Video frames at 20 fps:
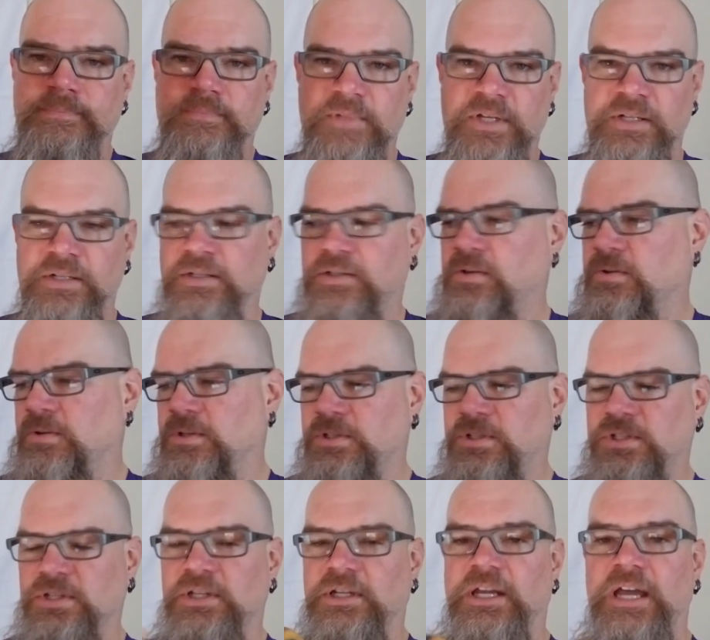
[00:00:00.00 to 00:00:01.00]
And of
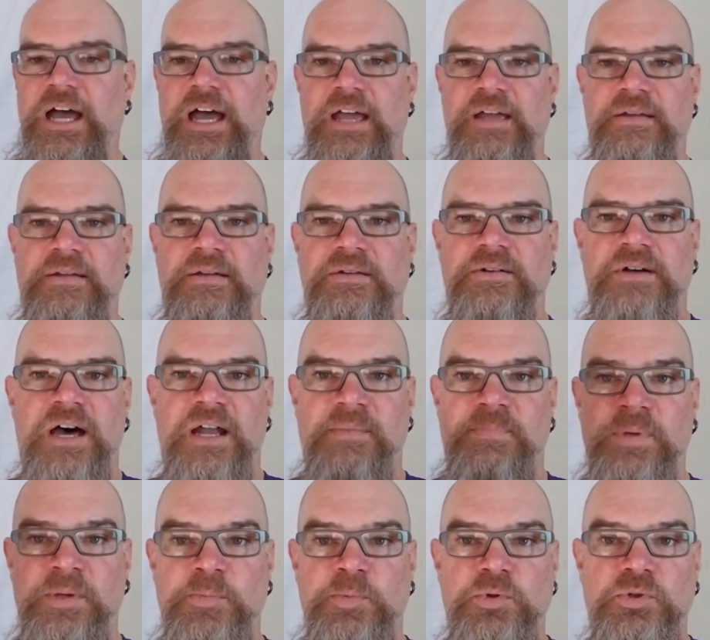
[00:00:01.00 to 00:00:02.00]
course, you got a lot of
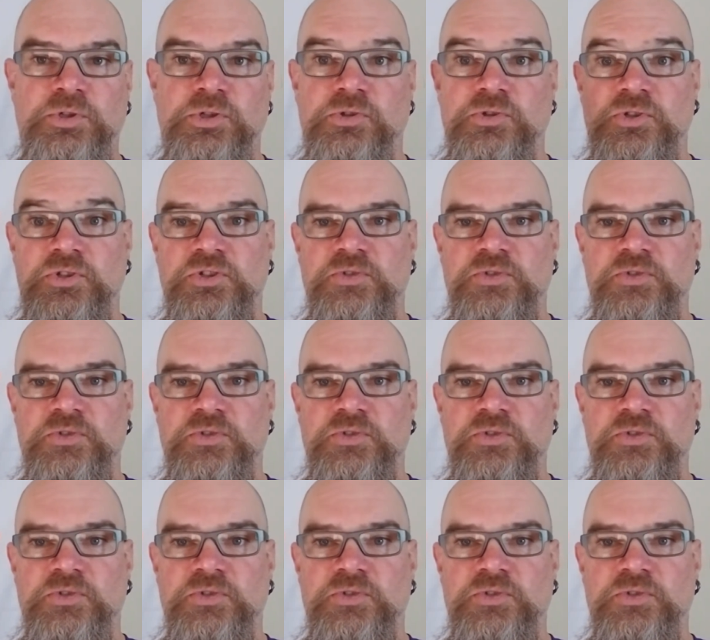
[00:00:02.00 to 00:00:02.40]
people use